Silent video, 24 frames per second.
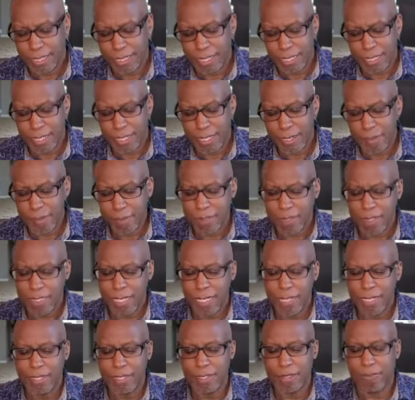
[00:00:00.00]
it comes
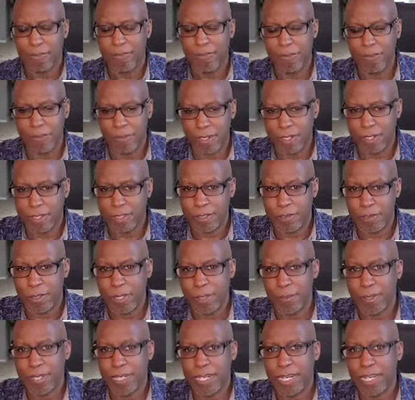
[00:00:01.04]
then for us
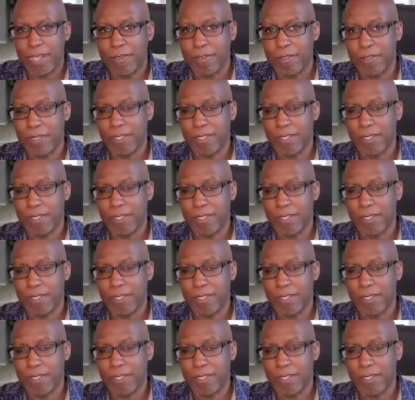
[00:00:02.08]
where we have